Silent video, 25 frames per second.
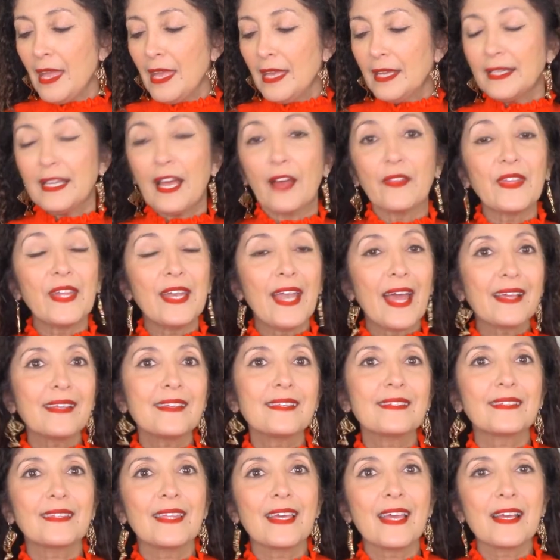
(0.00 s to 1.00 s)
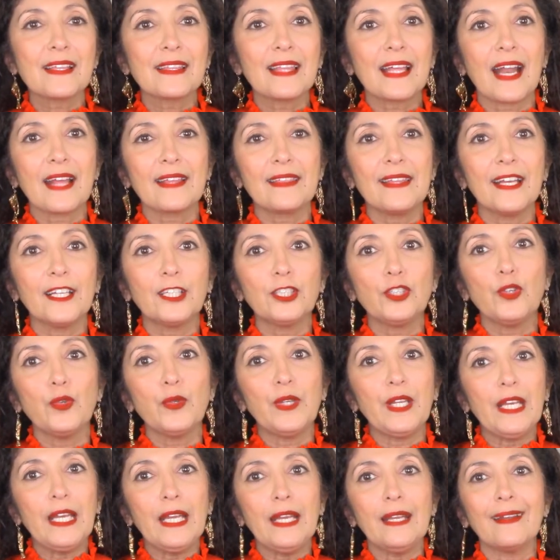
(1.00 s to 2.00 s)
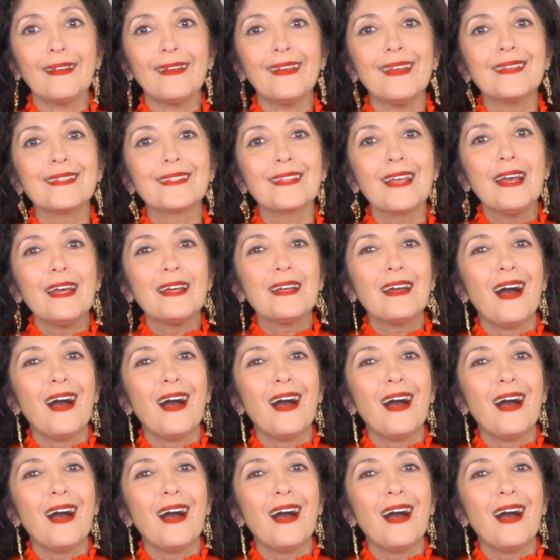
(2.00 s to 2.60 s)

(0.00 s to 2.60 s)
Now, the next thing that I think you need is